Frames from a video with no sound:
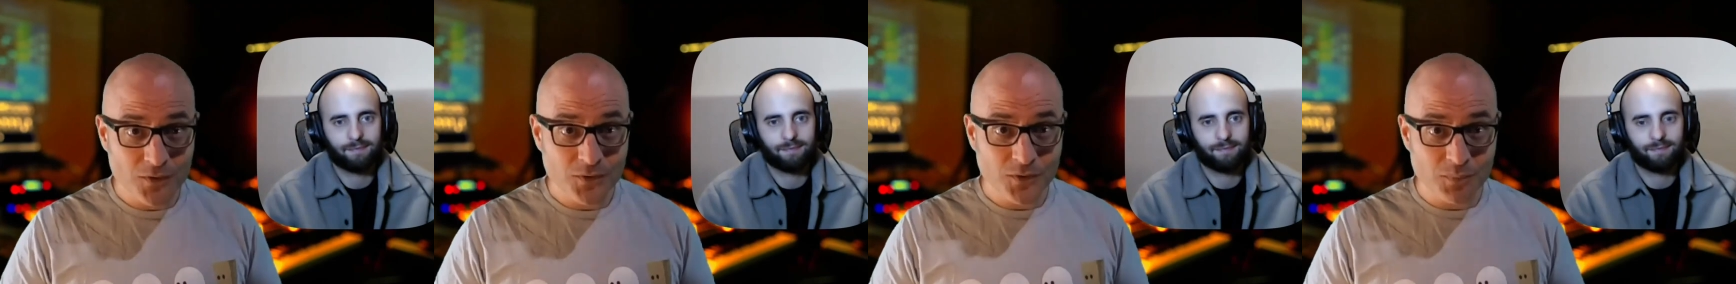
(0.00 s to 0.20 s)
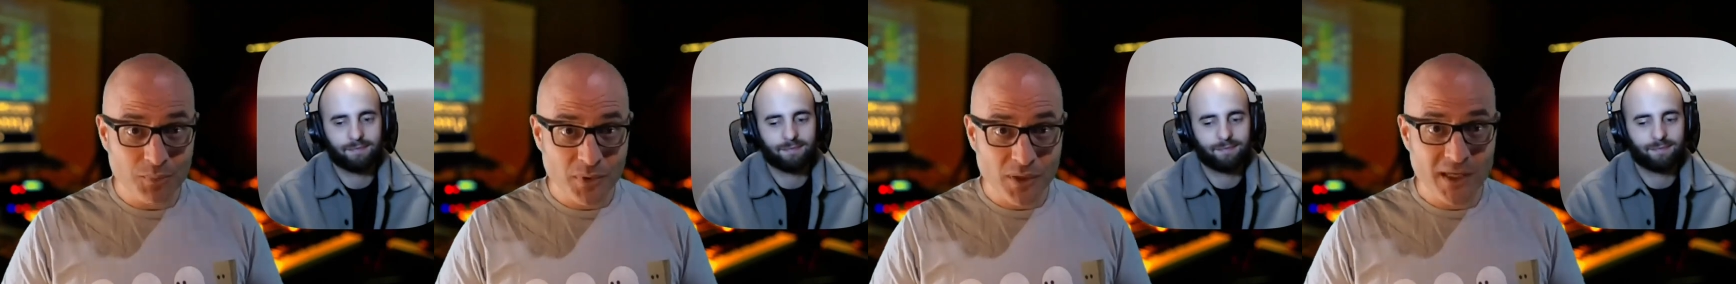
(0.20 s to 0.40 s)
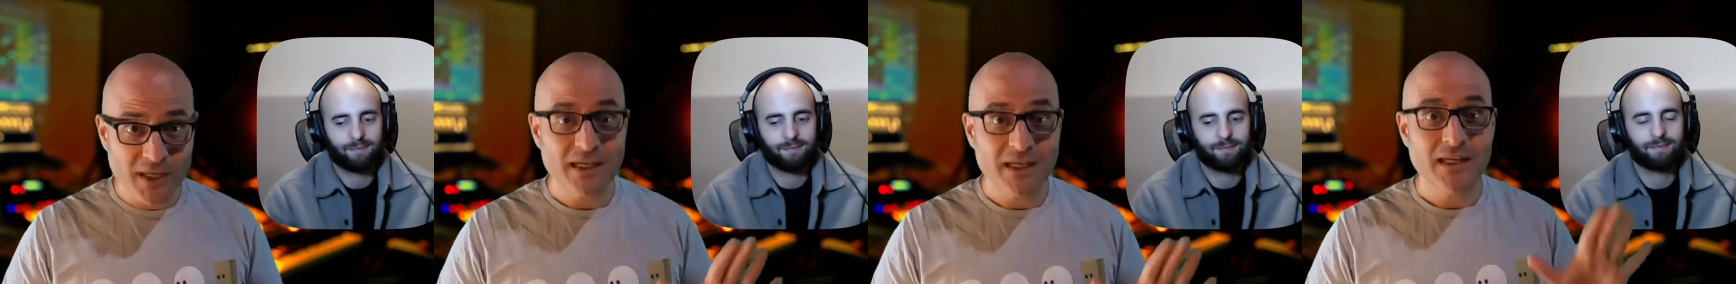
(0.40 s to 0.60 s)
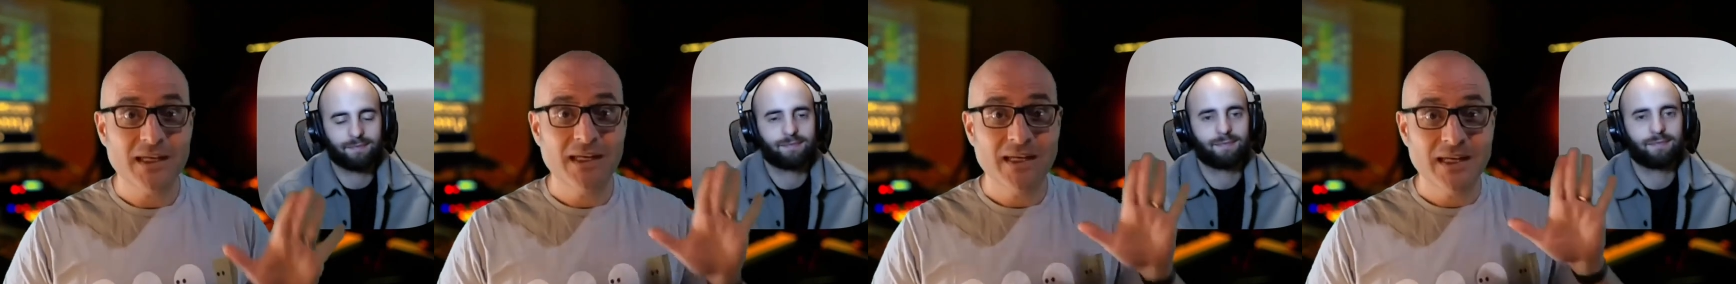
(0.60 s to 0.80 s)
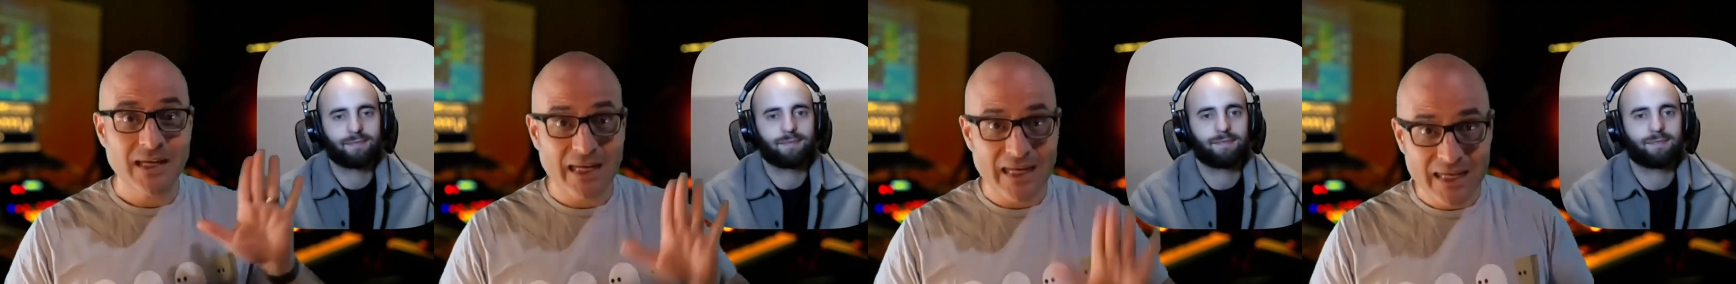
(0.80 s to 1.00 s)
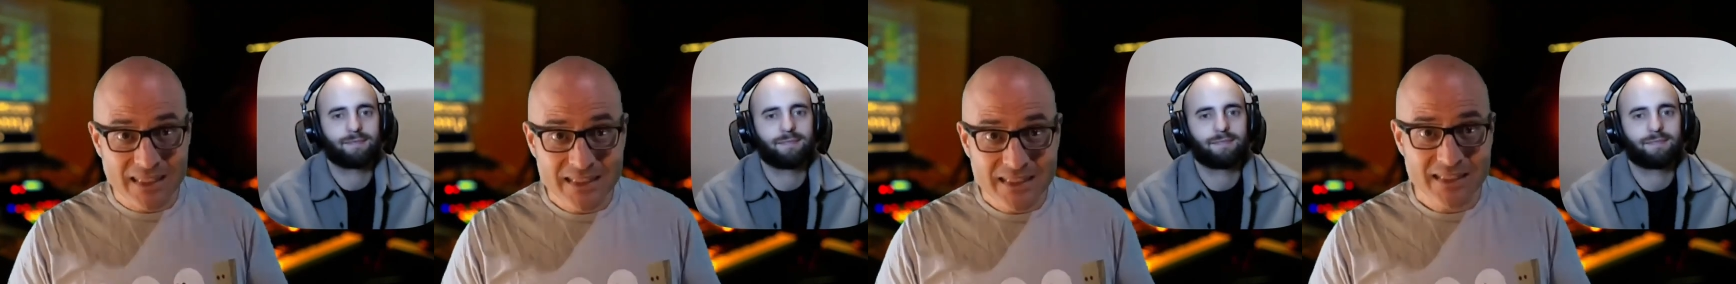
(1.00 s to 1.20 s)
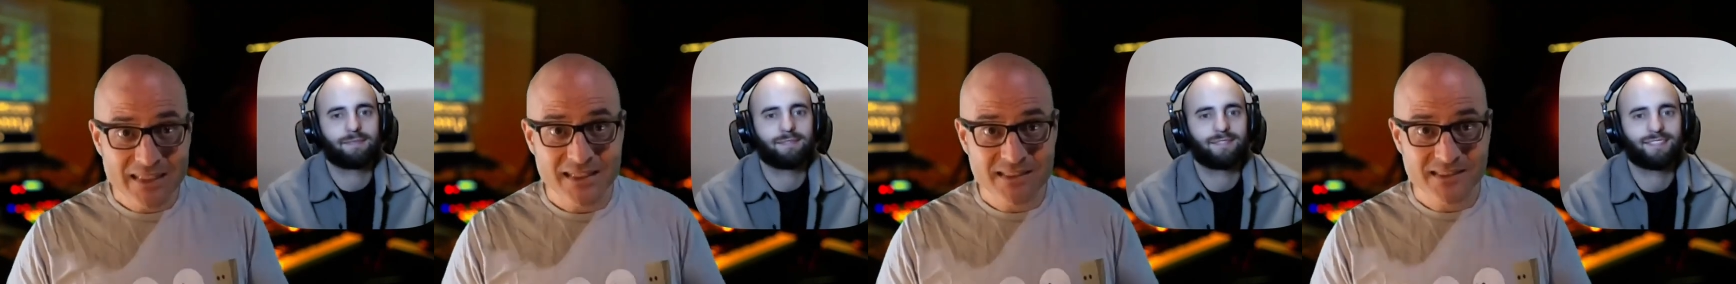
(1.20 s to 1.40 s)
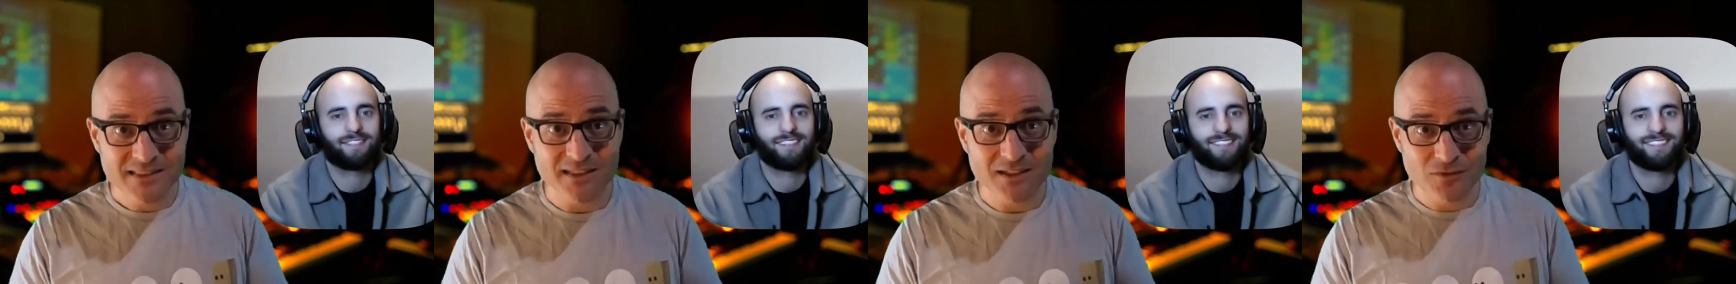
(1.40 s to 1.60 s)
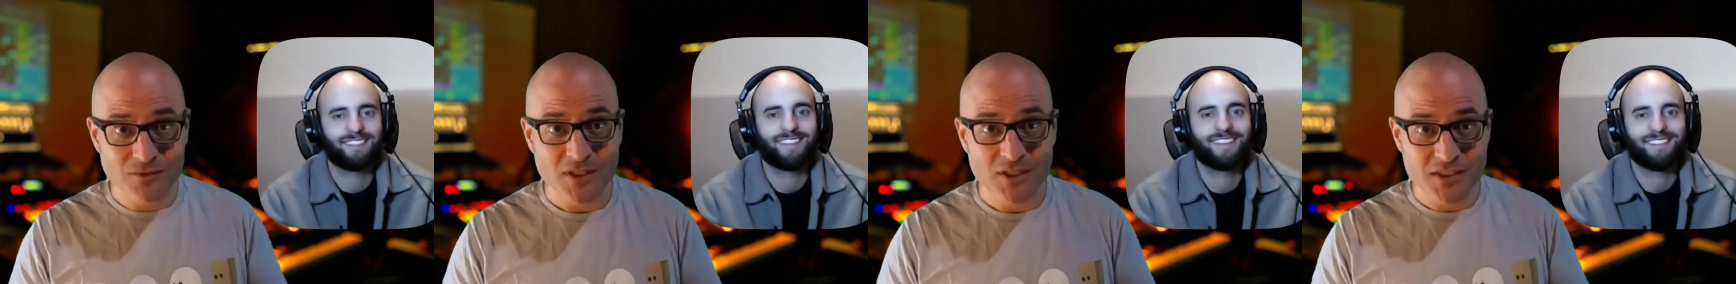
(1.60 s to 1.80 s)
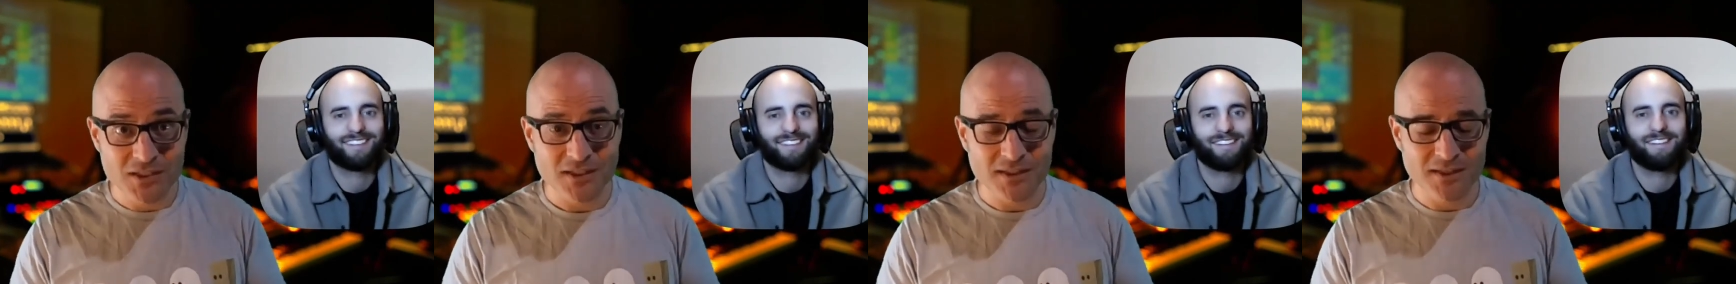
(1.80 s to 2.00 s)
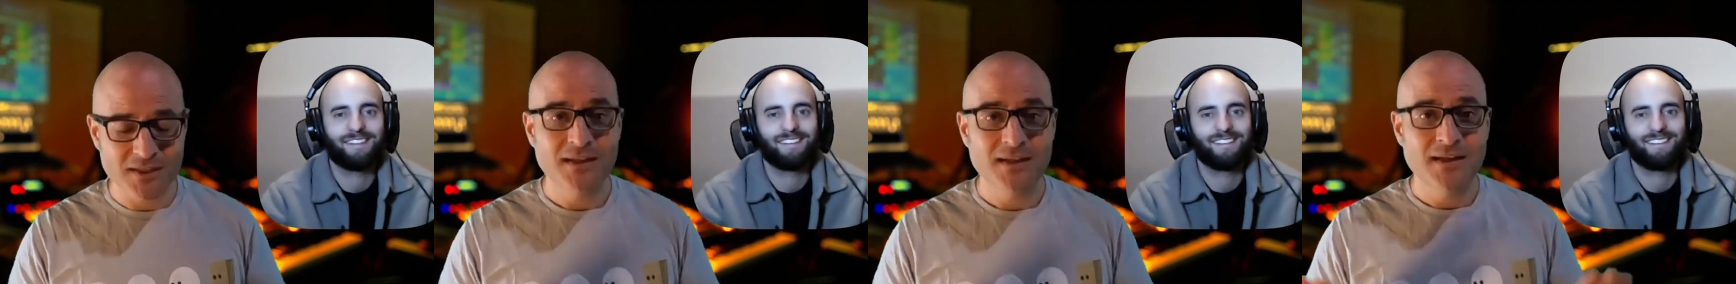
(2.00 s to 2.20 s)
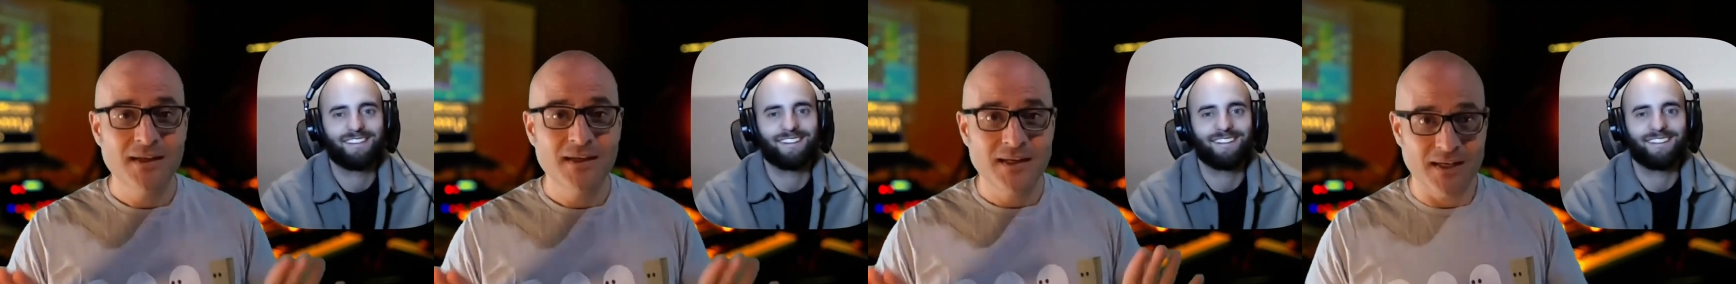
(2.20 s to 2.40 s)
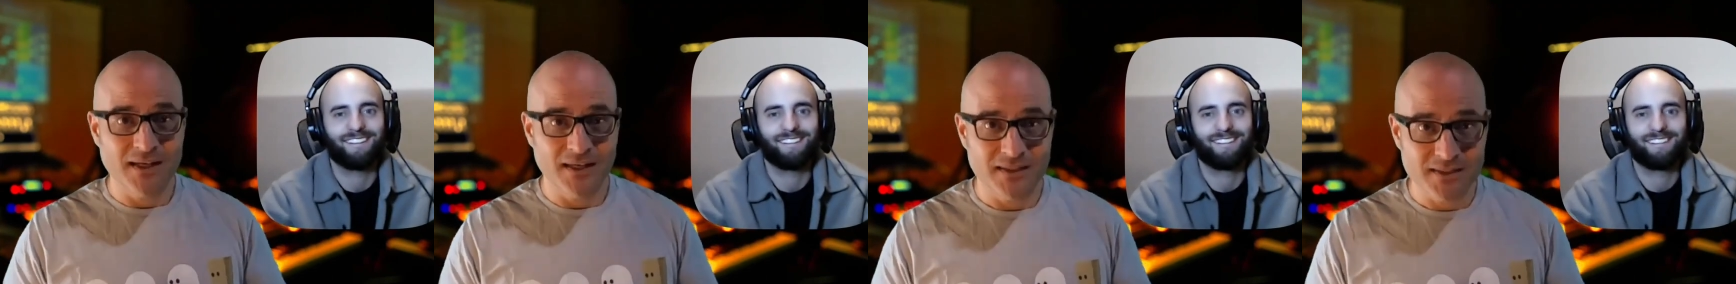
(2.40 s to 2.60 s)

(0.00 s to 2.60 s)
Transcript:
Speaker 1: the brake and the accelerator yeah. at the